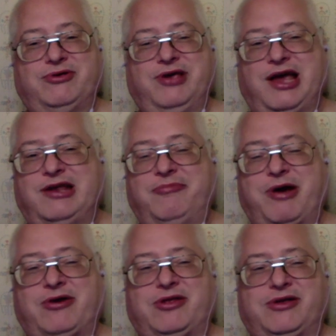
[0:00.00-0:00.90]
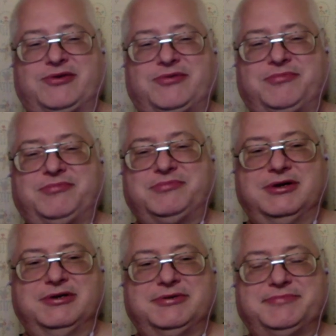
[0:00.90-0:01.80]
You gotta admire the hustle.
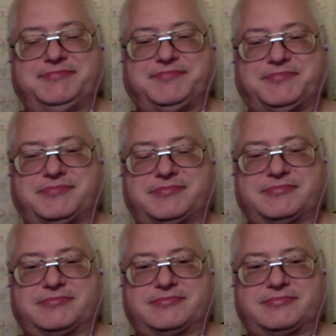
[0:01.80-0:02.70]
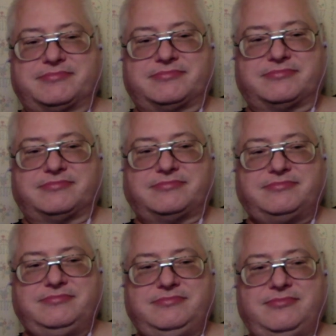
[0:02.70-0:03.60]
Oh no, my parents are
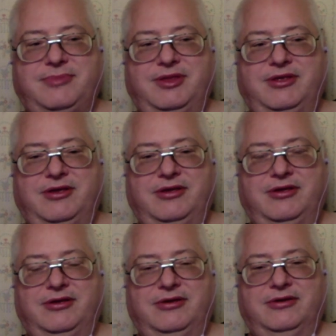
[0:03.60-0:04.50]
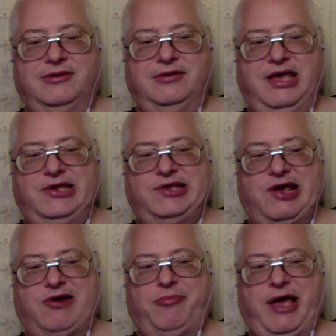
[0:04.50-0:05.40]
bad, but even they. Yes, they
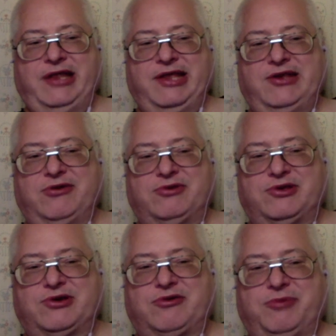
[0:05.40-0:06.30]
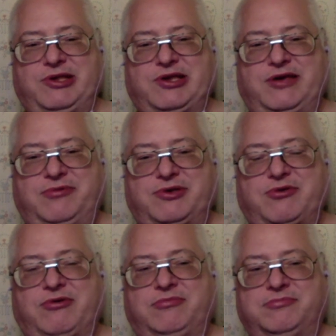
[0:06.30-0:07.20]
are bad. They don't deserve to be saved.
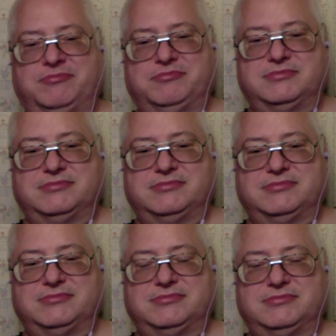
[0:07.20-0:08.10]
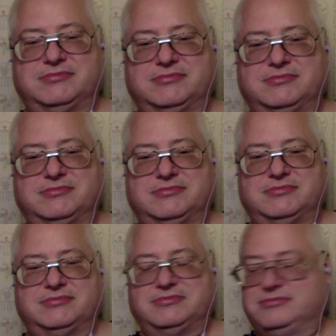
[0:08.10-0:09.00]
Screw them. Why must you take
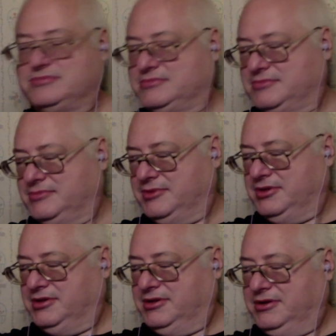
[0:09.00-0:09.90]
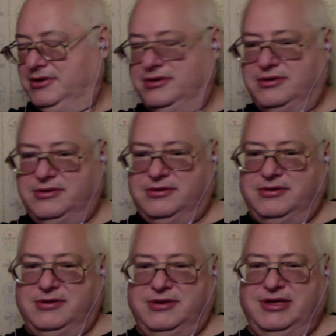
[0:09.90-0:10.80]
everything we
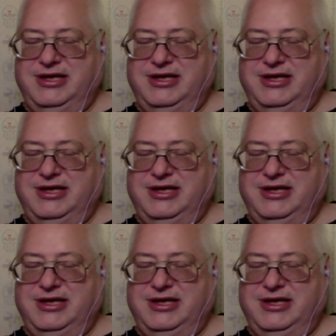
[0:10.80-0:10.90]
love?